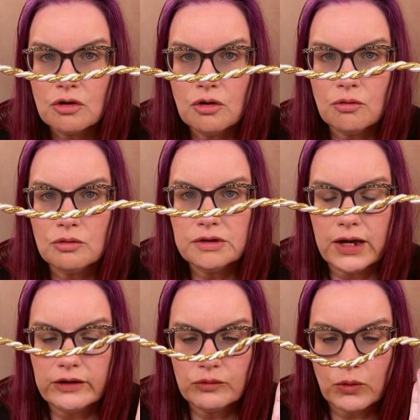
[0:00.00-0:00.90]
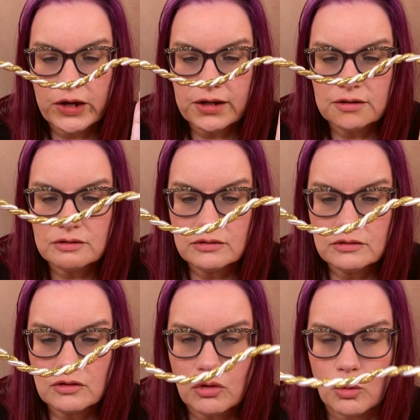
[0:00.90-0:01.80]
gold and white
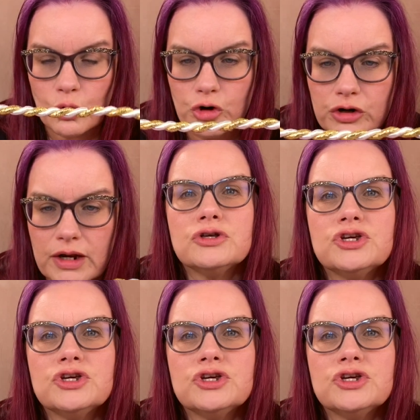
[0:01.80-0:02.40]
cord.